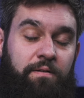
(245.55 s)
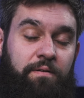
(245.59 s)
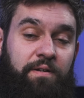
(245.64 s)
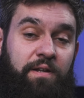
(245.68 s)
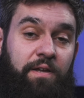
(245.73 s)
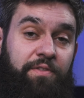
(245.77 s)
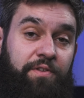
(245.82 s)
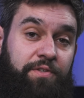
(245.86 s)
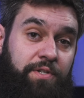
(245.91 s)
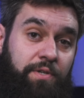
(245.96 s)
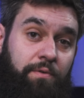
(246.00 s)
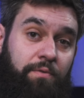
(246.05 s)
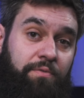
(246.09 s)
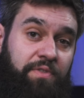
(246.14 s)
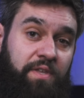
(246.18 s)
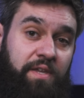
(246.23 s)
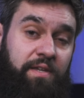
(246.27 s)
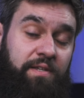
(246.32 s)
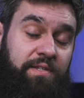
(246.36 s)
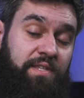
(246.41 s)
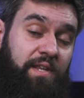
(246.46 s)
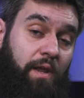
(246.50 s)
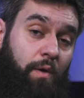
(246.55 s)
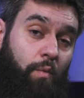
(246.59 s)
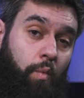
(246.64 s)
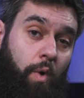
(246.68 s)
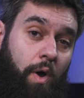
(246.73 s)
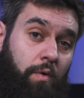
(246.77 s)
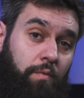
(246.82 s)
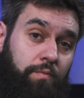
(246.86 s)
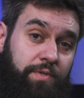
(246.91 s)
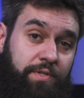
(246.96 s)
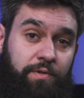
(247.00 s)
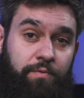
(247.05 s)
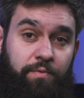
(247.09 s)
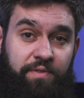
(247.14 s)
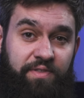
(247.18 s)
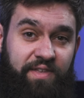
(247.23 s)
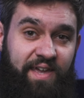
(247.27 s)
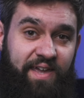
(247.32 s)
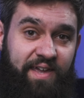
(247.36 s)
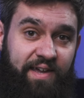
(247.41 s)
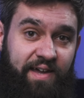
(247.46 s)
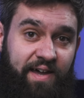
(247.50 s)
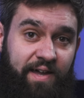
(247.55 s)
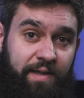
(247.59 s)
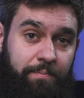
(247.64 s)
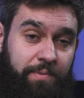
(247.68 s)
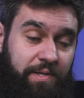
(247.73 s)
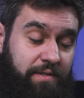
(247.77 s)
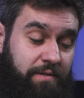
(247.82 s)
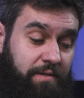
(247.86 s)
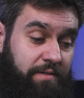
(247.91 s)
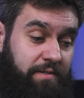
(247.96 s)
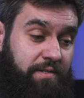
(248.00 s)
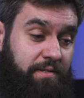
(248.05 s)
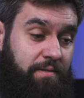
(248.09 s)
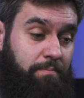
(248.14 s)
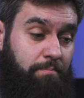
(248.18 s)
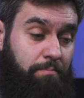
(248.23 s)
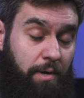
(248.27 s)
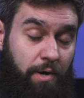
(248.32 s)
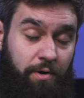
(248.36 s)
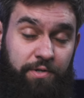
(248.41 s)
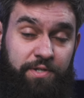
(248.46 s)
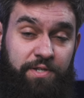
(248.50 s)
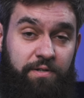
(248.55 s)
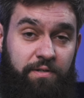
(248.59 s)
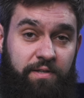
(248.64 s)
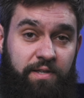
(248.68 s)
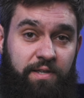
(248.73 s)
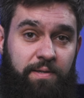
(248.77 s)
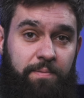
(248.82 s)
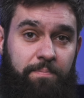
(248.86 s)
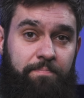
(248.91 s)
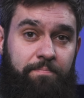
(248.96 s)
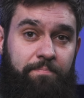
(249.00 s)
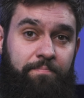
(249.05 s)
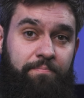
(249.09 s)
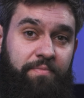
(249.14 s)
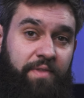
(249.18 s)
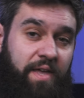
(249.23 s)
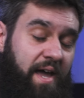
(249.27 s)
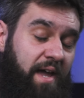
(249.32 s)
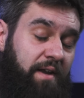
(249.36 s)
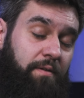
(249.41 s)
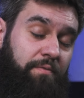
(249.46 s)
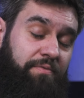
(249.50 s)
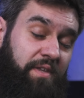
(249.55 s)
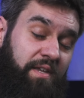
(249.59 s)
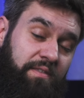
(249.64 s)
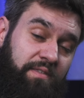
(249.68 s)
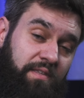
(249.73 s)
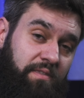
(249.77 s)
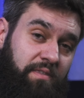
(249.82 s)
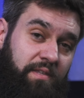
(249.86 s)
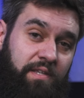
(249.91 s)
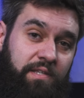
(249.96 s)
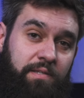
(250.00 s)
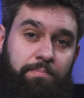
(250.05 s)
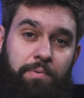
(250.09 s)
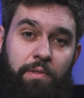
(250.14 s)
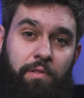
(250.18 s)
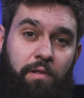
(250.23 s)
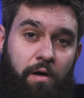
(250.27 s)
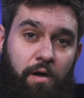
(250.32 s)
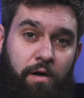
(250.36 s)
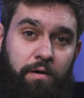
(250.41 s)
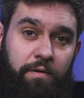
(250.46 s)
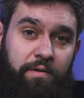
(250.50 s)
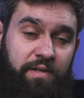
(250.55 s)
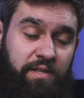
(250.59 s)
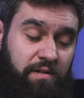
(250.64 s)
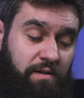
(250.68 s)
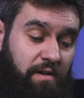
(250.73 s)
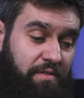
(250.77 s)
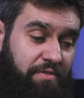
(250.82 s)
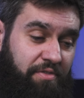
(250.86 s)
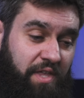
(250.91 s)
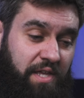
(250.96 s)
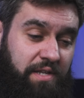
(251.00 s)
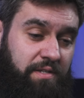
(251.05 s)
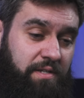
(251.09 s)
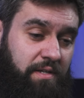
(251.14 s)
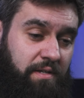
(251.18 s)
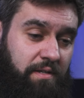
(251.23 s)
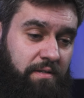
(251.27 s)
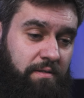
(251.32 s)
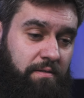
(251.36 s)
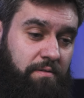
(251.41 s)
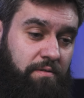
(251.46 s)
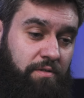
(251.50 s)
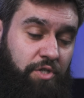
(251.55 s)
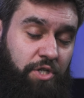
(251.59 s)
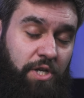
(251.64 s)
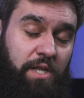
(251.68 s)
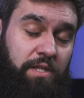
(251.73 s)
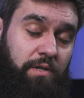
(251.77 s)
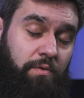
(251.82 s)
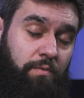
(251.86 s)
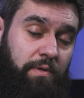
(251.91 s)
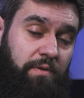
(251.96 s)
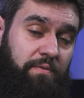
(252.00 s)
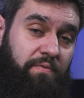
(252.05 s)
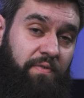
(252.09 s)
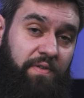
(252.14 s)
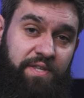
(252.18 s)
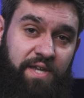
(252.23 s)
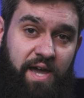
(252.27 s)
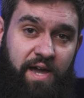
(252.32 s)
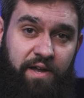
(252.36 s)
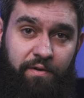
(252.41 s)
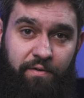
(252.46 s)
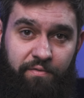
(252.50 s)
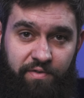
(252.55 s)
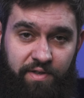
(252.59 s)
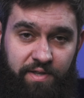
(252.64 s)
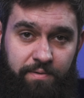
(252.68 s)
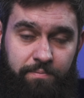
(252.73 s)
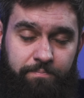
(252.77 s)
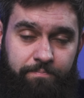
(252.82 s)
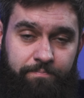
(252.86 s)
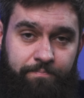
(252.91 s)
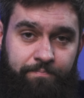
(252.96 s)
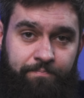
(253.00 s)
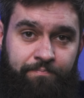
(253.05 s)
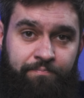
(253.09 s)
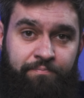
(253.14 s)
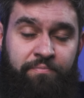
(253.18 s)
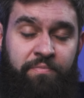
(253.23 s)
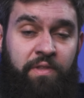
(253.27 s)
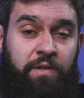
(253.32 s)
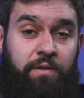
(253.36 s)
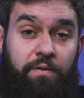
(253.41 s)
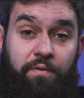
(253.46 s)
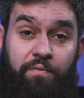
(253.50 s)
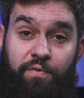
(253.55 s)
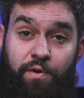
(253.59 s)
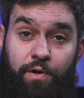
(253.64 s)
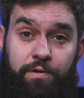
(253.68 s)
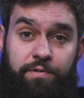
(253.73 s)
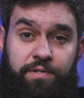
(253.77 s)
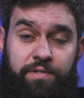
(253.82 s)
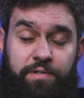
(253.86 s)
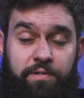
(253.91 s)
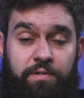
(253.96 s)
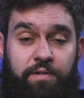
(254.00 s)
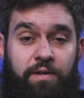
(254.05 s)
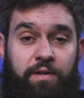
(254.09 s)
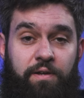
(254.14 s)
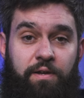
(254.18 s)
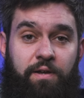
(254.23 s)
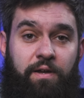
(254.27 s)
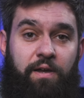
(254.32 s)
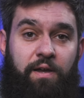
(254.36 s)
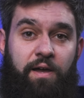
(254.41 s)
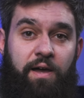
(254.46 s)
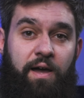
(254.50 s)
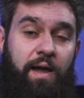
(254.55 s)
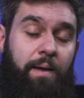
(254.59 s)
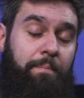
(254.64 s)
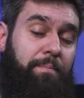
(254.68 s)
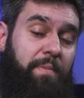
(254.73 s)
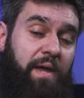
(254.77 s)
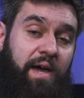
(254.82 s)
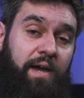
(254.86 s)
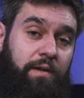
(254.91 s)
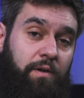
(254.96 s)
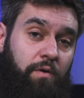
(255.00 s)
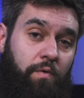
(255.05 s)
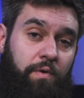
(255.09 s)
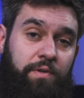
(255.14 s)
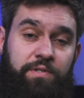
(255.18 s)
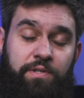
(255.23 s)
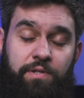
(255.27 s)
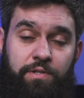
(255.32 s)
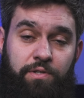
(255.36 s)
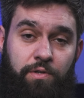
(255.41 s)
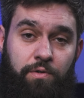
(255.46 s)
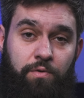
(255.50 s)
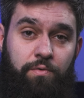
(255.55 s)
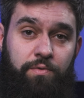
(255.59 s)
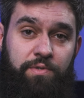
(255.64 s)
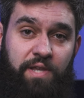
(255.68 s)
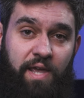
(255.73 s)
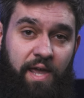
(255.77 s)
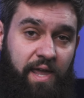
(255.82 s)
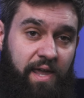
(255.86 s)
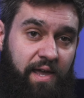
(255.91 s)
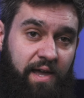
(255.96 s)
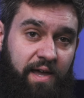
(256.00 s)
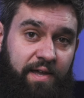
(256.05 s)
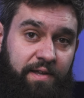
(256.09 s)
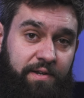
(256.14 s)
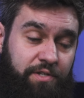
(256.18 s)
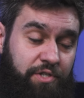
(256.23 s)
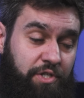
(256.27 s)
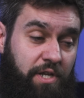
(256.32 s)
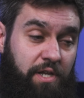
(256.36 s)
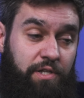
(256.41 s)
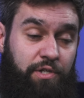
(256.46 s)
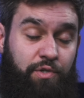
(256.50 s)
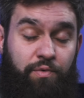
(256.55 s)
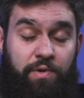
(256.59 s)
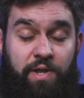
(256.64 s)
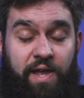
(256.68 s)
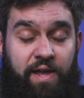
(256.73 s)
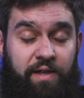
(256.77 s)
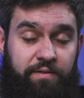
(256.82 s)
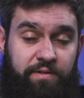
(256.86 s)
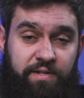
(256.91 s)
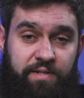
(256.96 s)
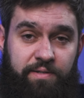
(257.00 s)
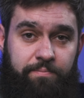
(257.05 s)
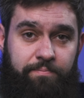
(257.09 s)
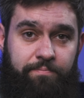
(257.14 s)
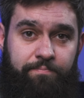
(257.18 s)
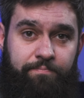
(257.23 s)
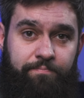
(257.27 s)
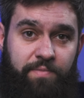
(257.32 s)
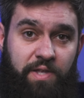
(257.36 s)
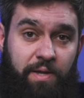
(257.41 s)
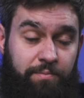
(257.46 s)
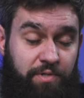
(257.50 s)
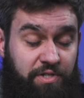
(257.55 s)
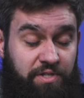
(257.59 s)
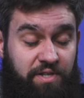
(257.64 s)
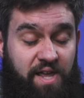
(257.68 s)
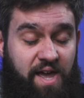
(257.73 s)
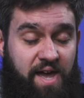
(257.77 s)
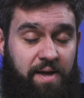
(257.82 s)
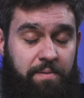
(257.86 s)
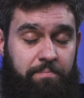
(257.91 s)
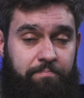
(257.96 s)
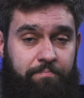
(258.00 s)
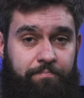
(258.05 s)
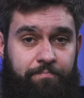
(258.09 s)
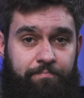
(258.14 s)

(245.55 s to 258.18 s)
Now, the two things that I won't do with AI, because personally, I don't think that these belong in authentic, genuine photography. First, I'm not going to use AI to change reality. I'm just not.